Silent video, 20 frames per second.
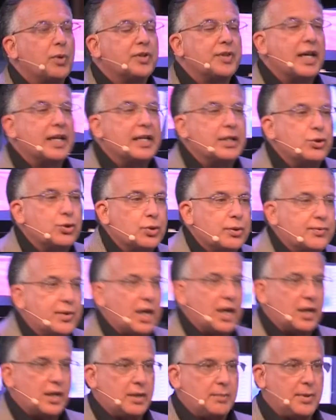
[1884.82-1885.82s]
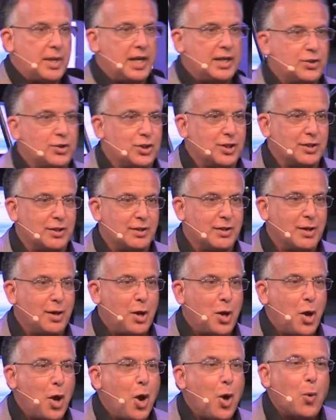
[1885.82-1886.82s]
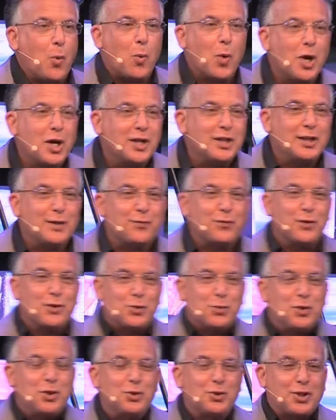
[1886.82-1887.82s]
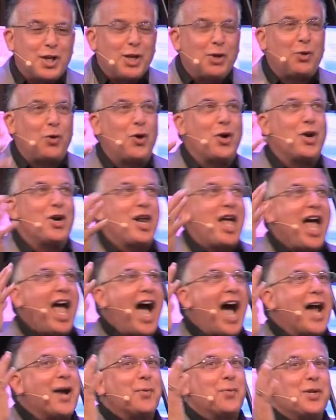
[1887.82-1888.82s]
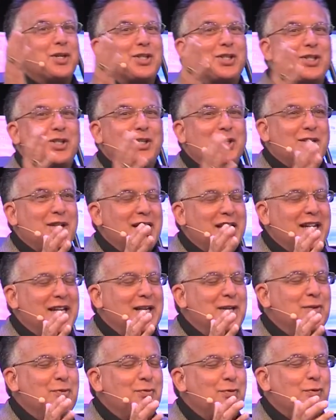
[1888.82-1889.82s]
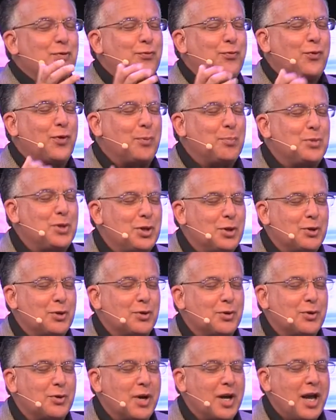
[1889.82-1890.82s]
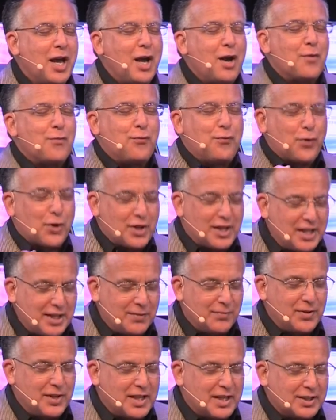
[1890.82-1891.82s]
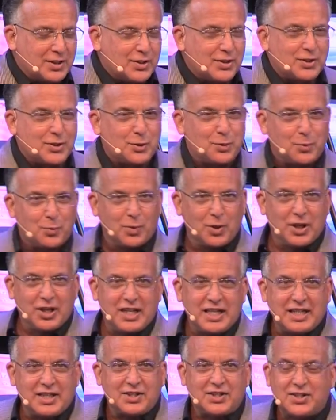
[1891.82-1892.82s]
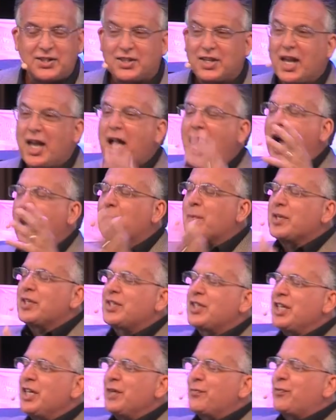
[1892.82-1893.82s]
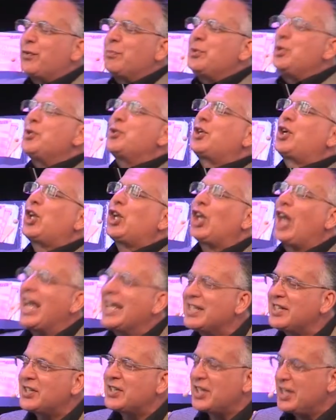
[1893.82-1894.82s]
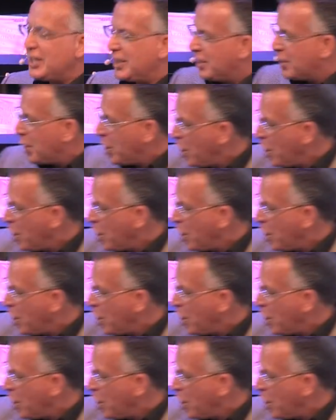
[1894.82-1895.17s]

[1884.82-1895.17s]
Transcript: with that issue of condemnation. What a difference when you say, Lord, I receive from you forgiveness, release. I receive from you cleansing,